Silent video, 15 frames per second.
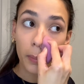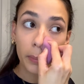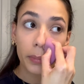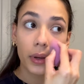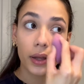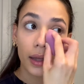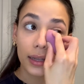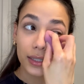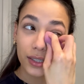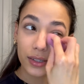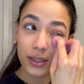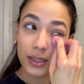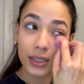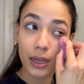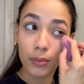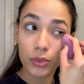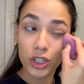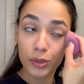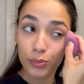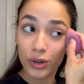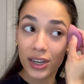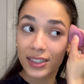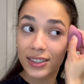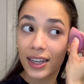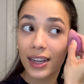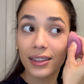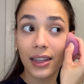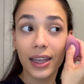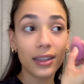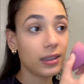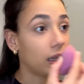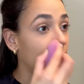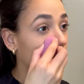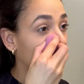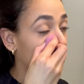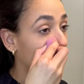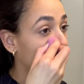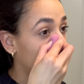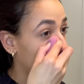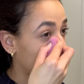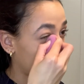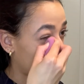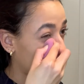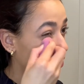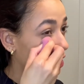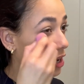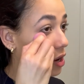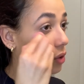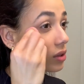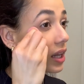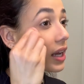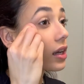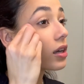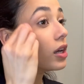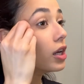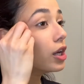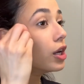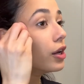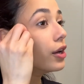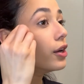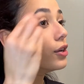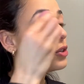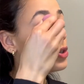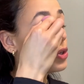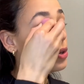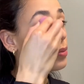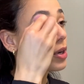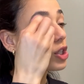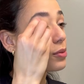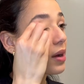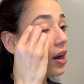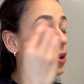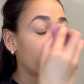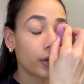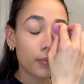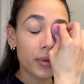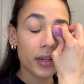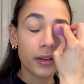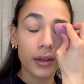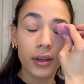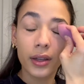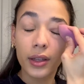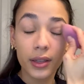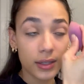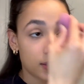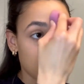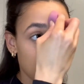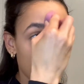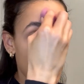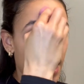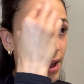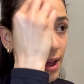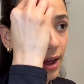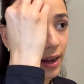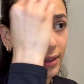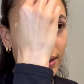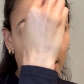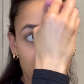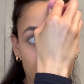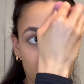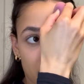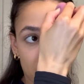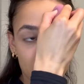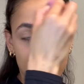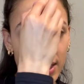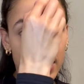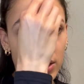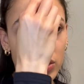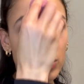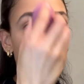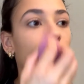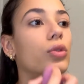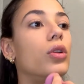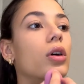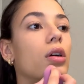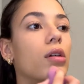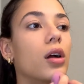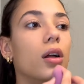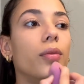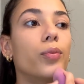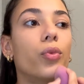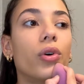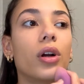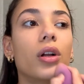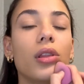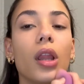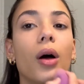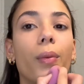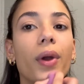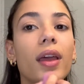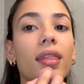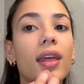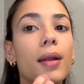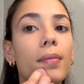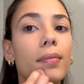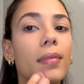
but as you can see, I'm just pressing lightly a little bit of powder. I don't like too much powder because I like my skin to look more glowy than